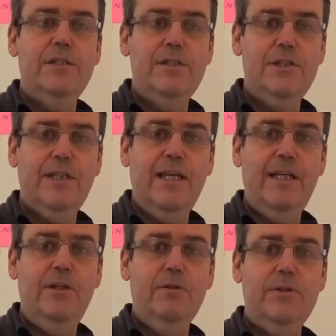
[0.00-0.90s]

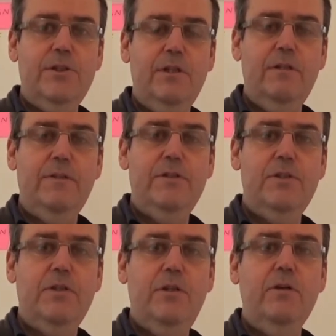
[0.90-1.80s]
scanning your
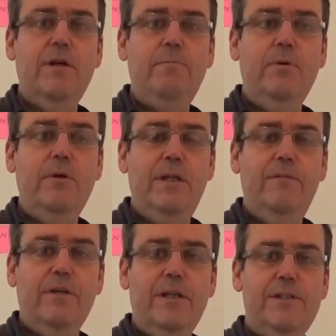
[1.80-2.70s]
servers, your endpoint
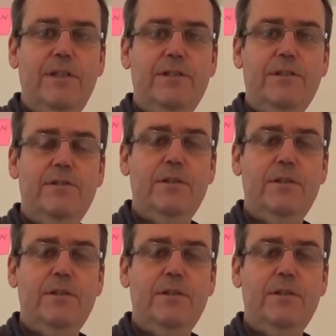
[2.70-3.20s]
devices